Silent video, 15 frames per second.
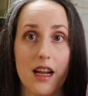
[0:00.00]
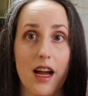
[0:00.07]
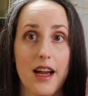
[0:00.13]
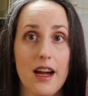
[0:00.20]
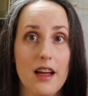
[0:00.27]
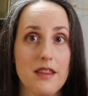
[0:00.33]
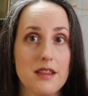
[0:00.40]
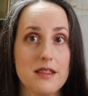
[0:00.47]
I
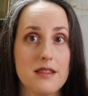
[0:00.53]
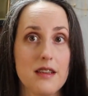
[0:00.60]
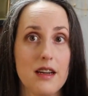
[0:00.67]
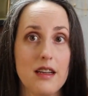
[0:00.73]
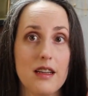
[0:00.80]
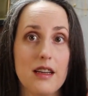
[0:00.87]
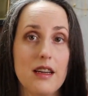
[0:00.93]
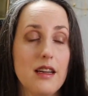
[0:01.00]
got this
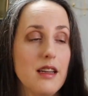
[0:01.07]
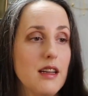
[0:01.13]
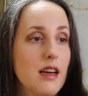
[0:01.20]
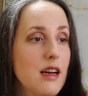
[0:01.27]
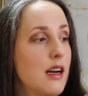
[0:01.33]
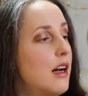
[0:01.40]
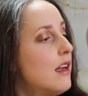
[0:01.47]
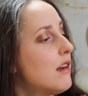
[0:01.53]
done in,
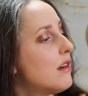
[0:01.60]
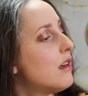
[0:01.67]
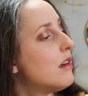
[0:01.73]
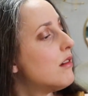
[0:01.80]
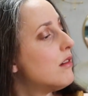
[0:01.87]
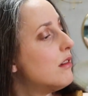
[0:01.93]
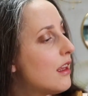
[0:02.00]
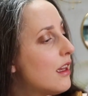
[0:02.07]
I don't
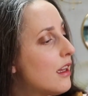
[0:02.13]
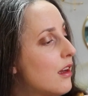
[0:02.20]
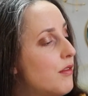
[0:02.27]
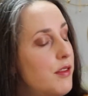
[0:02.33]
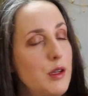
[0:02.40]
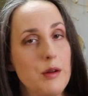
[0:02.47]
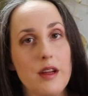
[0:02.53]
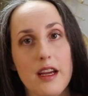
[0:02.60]
know, like a
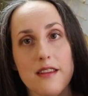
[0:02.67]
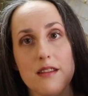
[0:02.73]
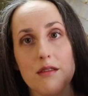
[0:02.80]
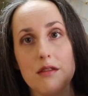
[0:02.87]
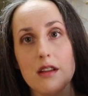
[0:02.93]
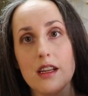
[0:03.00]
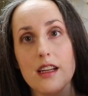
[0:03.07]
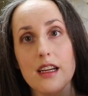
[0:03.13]
few days
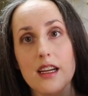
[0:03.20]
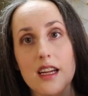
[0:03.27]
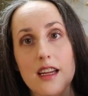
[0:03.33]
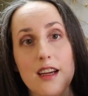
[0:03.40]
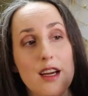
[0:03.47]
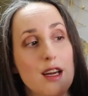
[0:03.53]
of knitting.